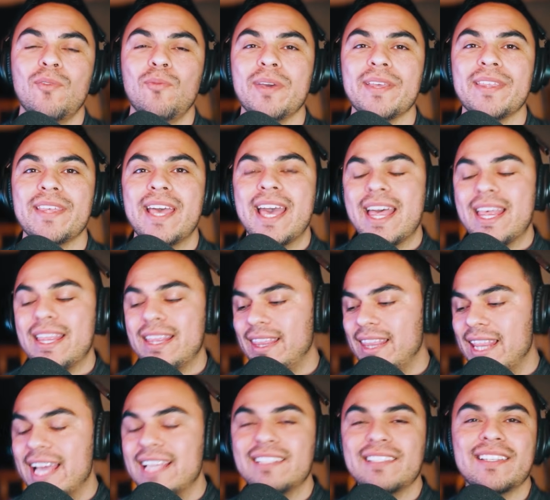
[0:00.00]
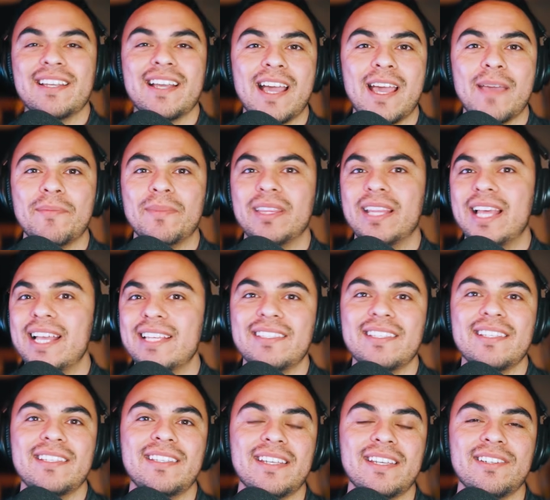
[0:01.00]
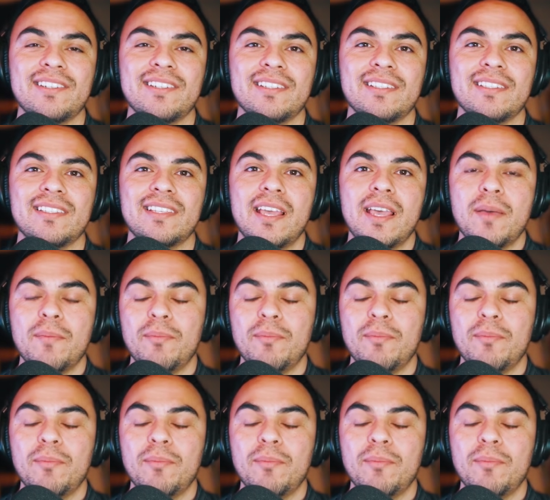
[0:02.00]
with less time, less decisions,